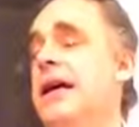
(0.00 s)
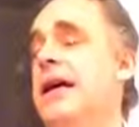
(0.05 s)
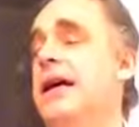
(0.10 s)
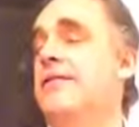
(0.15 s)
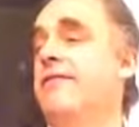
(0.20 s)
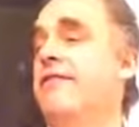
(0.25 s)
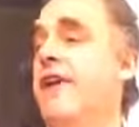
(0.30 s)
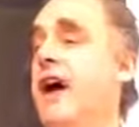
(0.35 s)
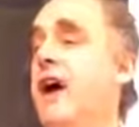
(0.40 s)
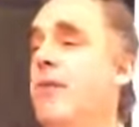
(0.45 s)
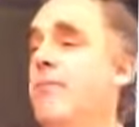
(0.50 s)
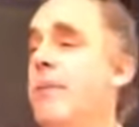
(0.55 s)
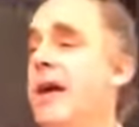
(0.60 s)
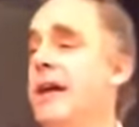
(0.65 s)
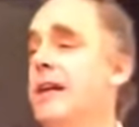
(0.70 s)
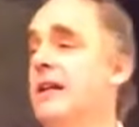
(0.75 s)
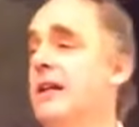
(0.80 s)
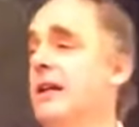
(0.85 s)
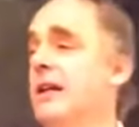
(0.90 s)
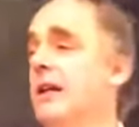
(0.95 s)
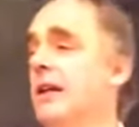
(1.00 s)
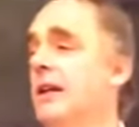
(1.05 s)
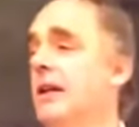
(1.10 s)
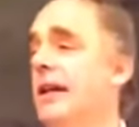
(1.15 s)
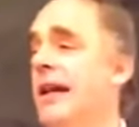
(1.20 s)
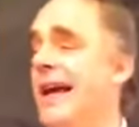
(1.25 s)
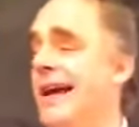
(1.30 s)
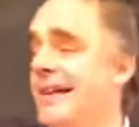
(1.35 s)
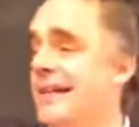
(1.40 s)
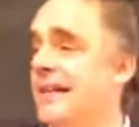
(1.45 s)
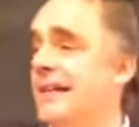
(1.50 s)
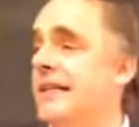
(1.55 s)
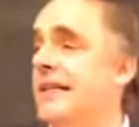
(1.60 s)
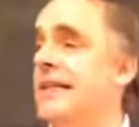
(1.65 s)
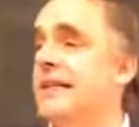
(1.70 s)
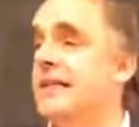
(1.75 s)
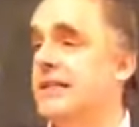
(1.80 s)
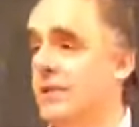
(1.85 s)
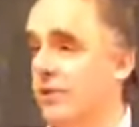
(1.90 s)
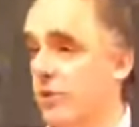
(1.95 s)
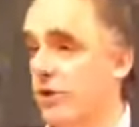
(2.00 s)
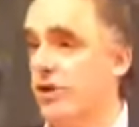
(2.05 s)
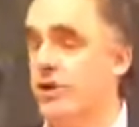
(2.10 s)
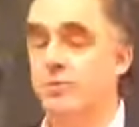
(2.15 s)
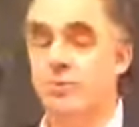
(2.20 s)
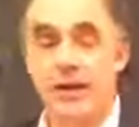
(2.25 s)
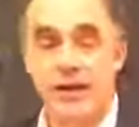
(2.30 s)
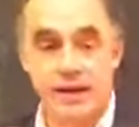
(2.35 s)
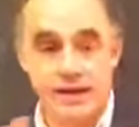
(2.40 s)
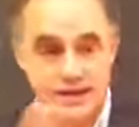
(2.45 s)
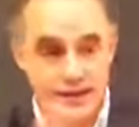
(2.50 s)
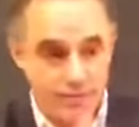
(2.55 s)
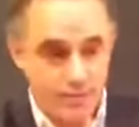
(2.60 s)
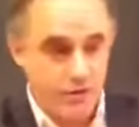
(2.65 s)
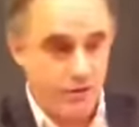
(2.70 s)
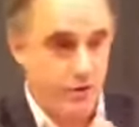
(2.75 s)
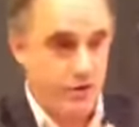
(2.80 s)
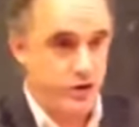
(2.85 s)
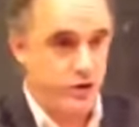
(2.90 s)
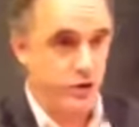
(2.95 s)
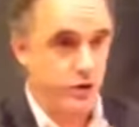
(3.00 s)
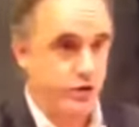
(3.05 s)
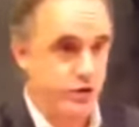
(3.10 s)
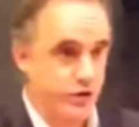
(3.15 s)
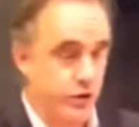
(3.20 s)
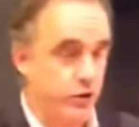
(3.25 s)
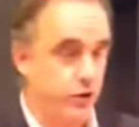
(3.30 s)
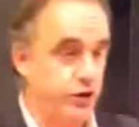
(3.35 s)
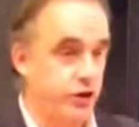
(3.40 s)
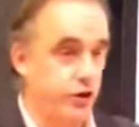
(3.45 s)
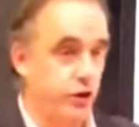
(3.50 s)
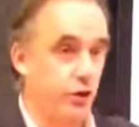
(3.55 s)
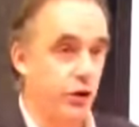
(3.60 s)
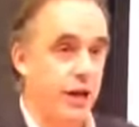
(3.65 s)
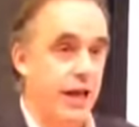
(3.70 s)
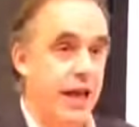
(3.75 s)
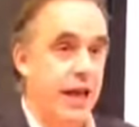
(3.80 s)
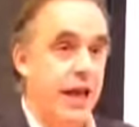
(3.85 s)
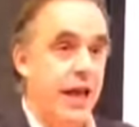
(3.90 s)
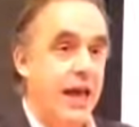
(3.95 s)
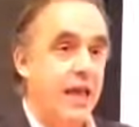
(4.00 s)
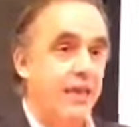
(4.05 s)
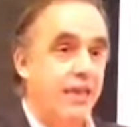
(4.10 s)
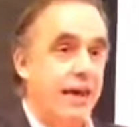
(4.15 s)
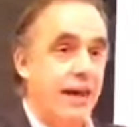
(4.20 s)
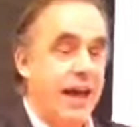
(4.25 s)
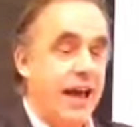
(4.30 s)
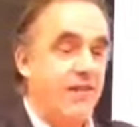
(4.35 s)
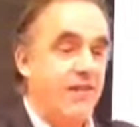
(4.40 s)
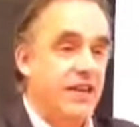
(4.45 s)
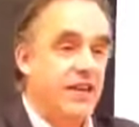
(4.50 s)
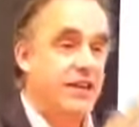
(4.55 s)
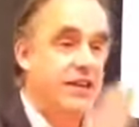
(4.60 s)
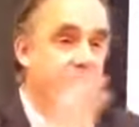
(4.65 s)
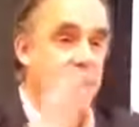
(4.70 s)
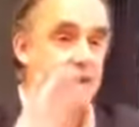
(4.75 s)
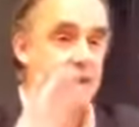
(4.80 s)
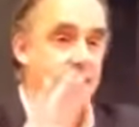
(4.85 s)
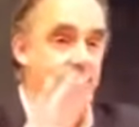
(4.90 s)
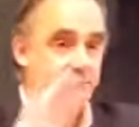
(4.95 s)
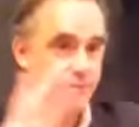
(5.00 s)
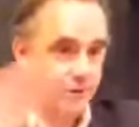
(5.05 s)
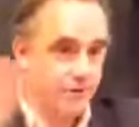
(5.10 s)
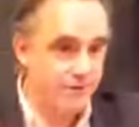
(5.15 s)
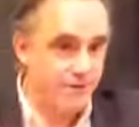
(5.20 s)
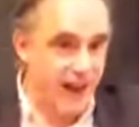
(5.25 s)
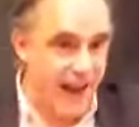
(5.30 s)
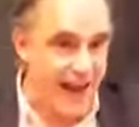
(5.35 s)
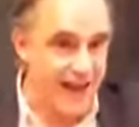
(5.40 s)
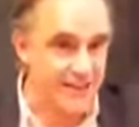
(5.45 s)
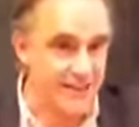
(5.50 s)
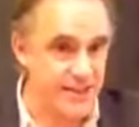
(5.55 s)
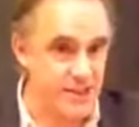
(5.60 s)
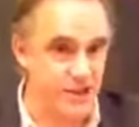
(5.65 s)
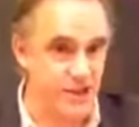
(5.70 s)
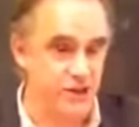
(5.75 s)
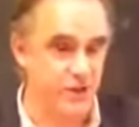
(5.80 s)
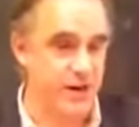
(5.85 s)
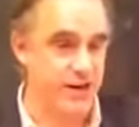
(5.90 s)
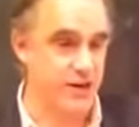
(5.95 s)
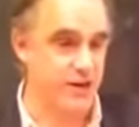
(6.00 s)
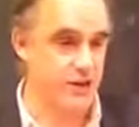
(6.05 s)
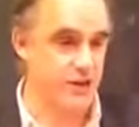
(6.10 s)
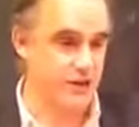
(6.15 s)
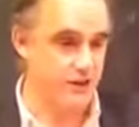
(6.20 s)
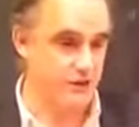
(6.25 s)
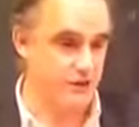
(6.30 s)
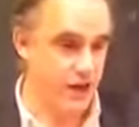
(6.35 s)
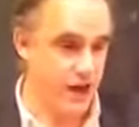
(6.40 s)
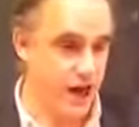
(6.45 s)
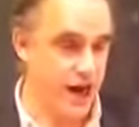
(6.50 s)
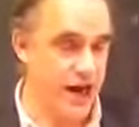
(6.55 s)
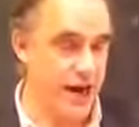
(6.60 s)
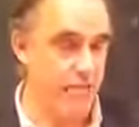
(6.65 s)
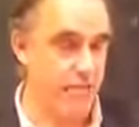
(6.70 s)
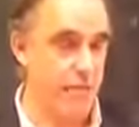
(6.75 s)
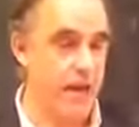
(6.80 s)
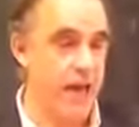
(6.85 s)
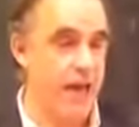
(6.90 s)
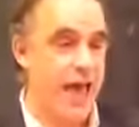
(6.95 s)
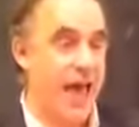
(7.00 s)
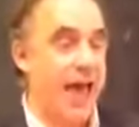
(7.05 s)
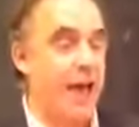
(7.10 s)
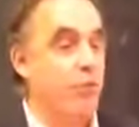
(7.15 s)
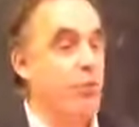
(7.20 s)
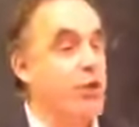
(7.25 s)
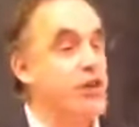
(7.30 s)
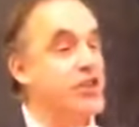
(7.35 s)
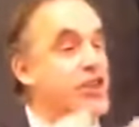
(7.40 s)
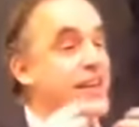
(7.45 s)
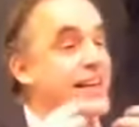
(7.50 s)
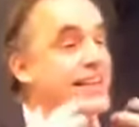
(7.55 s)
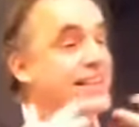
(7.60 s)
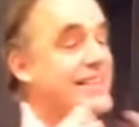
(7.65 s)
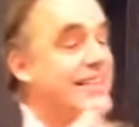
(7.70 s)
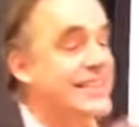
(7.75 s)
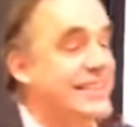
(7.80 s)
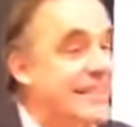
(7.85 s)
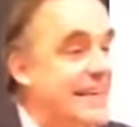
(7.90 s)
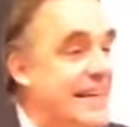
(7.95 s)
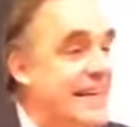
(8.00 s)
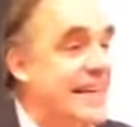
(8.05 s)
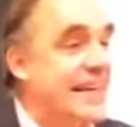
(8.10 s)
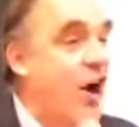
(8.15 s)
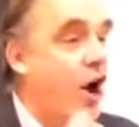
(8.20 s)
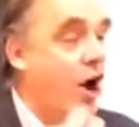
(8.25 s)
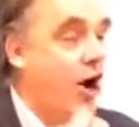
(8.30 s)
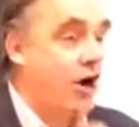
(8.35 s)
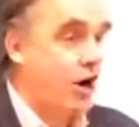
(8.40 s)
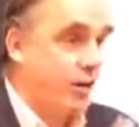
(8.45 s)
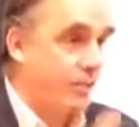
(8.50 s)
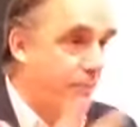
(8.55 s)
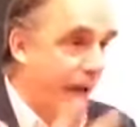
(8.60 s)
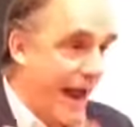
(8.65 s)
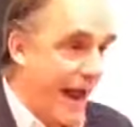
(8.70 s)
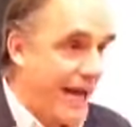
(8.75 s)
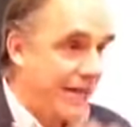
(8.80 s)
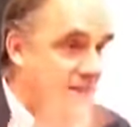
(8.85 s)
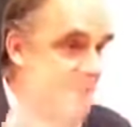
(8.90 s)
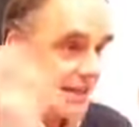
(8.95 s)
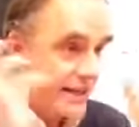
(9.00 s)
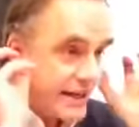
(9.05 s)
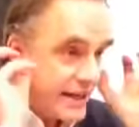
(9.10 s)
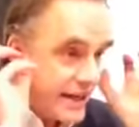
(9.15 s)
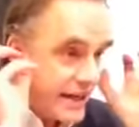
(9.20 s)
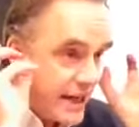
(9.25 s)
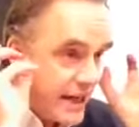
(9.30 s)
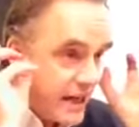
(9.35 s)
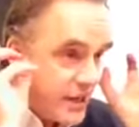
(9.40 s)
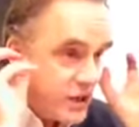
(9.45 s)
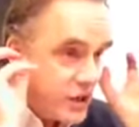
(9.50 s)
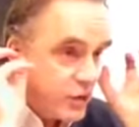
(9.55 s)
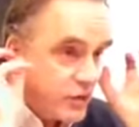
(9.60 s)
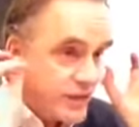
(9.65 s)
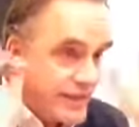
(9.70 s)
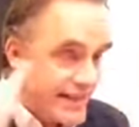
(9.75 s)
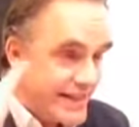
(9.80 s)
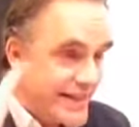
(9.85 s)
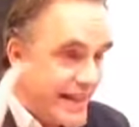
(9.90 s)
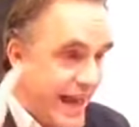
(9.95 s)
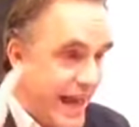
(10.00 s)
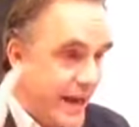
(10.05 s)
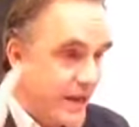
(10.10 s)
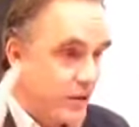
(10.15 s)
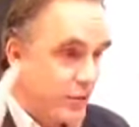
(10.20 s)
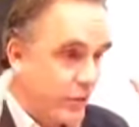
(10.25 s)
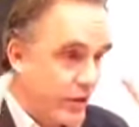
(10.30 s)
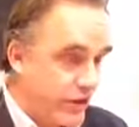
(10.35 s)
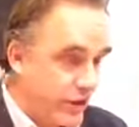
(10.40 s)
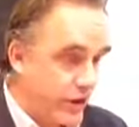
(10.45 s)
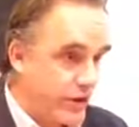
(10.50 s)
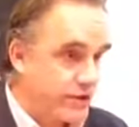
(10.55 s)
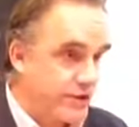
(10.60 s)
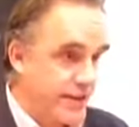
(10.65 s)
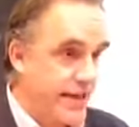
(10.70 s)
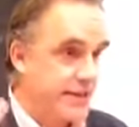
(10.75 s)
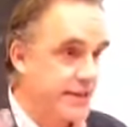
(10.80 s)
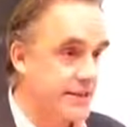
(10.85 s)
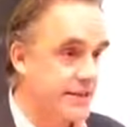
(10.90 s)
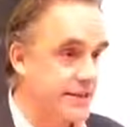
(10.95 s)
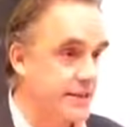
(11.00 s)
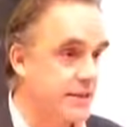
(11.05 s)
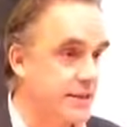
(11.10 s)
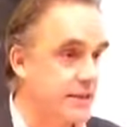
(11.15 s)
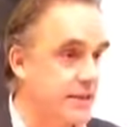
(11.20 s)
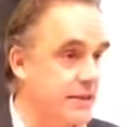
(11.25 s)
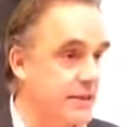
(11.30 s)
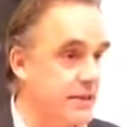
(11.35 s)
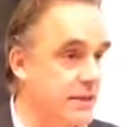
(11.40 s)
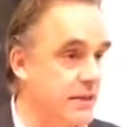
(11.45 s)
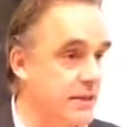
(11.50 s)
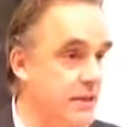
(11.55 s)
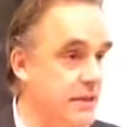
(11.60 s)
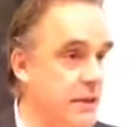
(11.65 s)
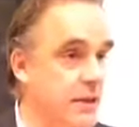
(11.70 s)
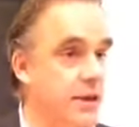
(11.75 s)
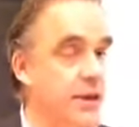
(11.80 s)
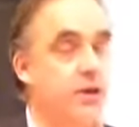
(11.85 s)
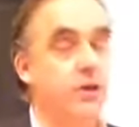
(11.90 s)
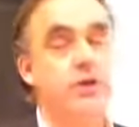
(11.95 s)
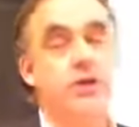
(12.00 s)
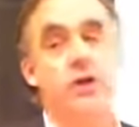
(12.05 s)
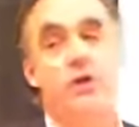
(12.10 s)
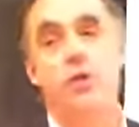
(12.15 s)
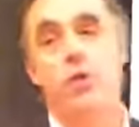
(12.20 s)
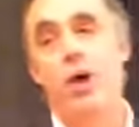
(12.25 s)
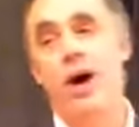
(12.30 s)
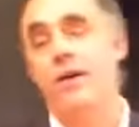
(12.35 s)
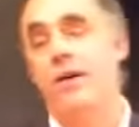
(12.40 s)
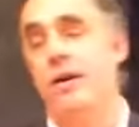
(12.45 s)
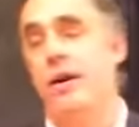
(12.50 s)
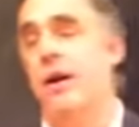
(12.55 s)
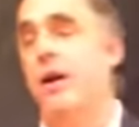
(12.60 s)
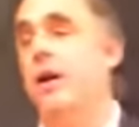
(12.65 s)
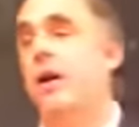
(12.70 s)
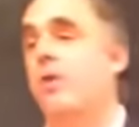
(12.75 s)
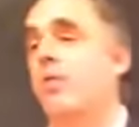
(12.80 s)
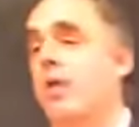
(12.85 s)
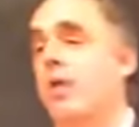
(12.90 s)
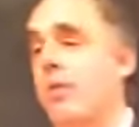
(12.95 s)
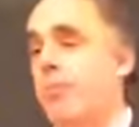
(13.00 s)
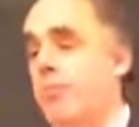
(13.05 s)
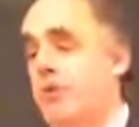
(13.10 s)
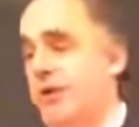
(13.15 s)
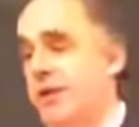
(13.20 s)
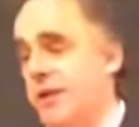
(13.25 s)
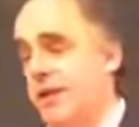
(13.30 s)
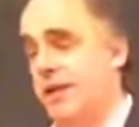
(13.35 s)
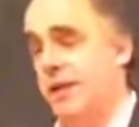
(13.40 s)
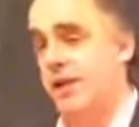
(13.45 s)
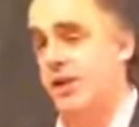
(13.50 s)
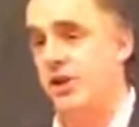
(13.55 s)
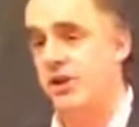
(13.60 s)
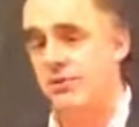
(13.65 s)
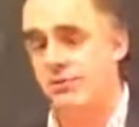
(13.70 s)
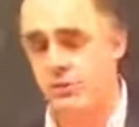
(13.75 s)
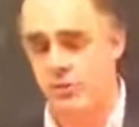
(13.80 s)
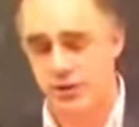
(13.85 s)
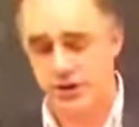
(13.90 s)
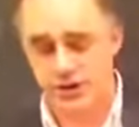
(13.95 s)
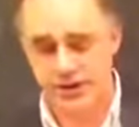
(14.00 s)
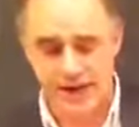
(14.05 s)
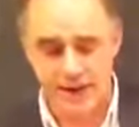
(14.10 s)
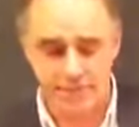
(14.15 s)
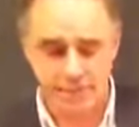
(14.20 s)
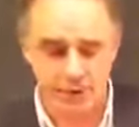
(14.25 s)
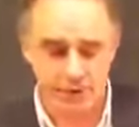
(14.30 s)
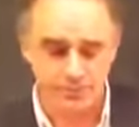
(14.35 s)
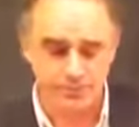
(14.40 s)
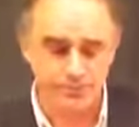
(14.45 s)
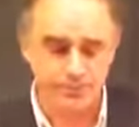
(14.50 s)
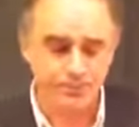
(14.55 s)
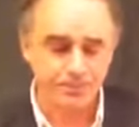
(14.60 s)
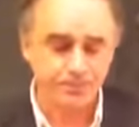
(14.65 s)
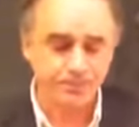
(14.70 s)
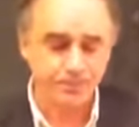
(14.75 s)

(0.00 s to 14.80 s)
environmental entities, so to speak, some of which are social, that have existed for vast stretches of time and which exceed our capacity to detect with our senses. So, one representation, for example,